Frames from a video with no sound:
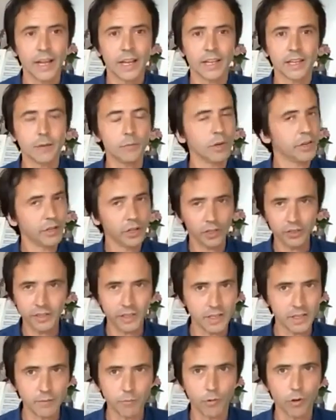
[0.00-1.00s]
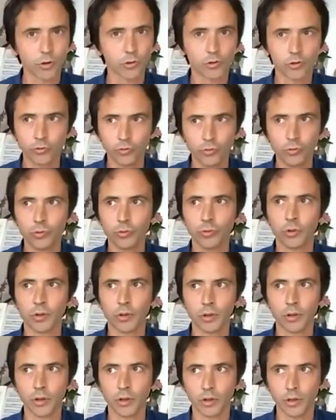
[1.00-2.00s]
he will not anymore do
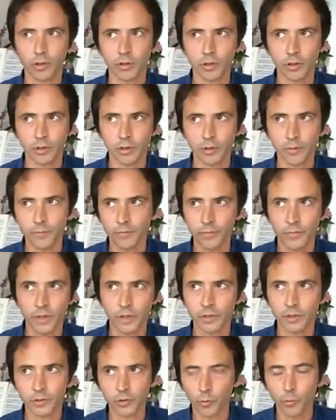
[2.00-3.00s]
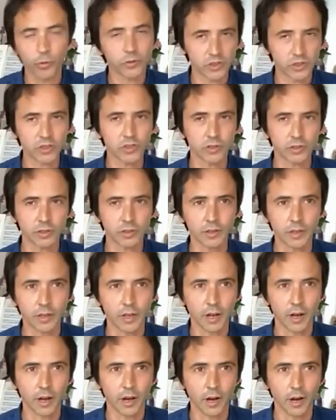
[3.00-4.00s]
an opposition
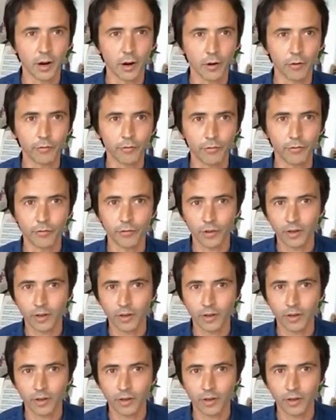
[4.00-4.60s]
of